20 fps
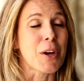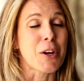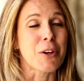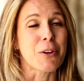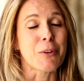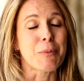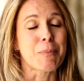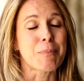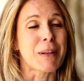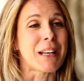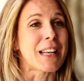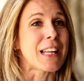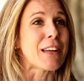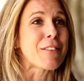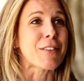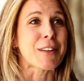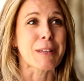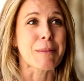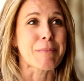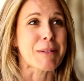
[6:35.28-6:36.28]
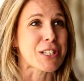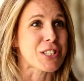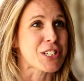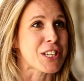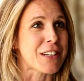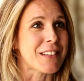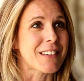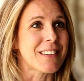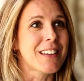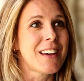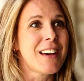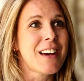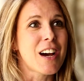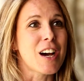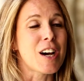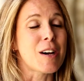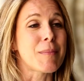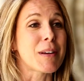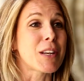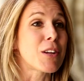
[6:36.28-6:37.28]
who believe in the mission
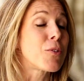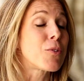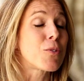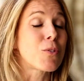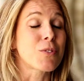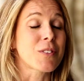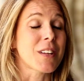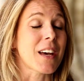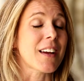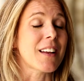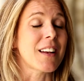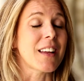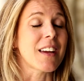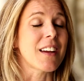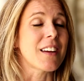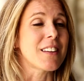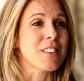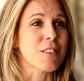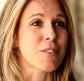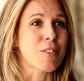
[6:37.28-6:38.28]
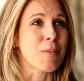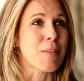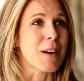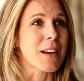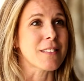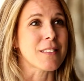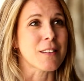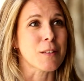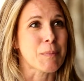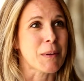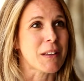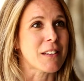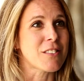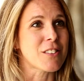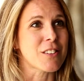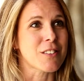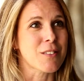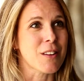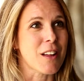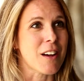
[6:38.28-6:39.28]
and who are all tackling it in different ways has
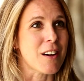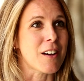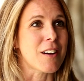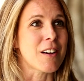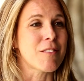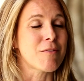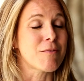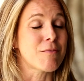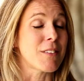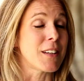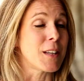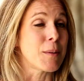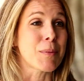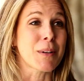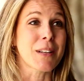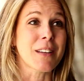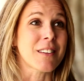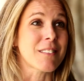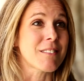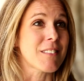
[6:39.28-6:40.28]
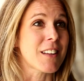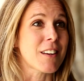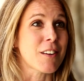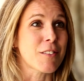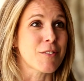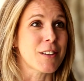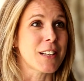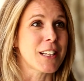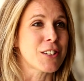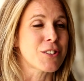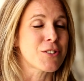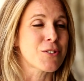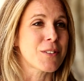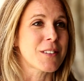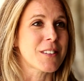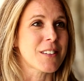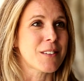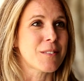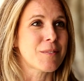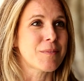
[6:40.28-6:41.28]
been just really brilliant, and I've really
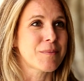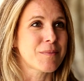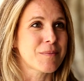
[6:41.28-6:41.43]
enjoyed it.